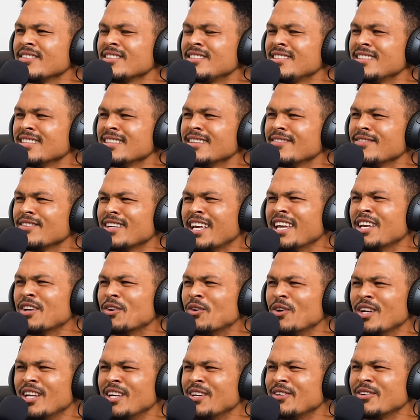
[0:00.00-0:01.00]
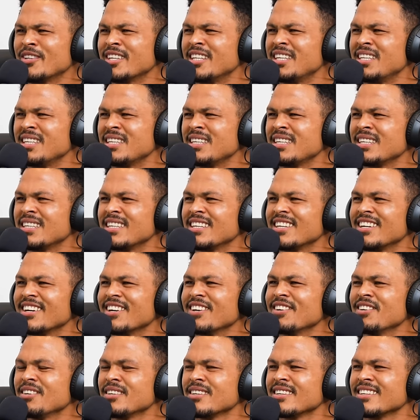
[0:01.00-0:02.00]
Was it? I go only okay. No, no.
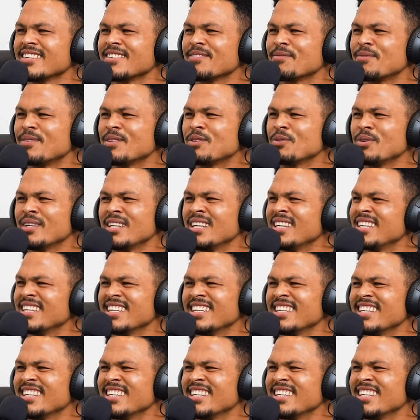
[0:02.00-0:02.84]
Oh. Pretoria?